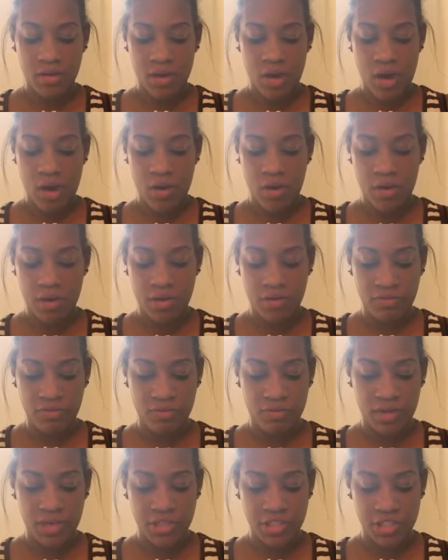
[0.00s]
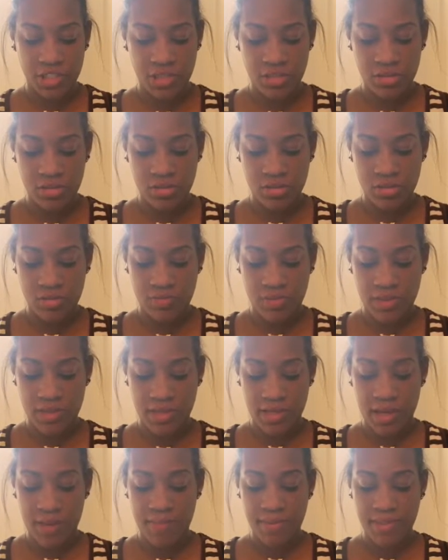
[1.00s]
her information. But the
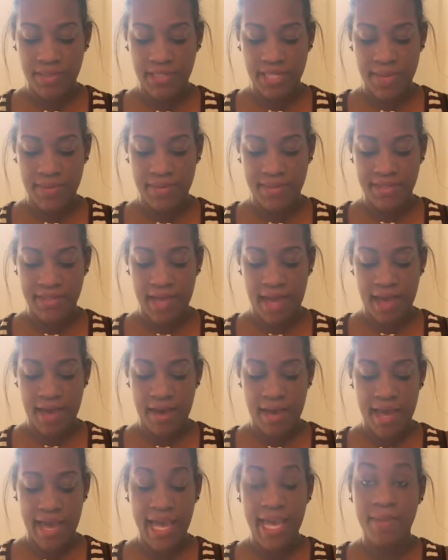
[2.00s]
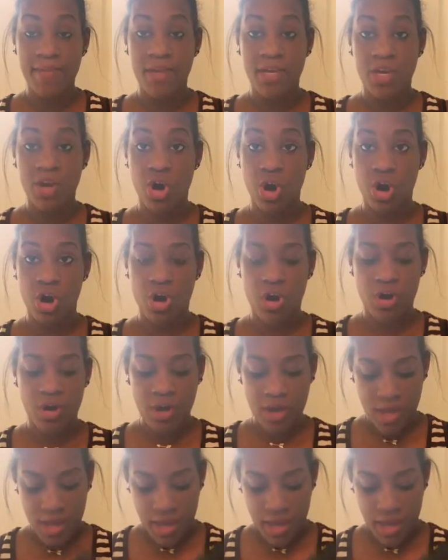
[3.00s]
company's name is Amy Girl,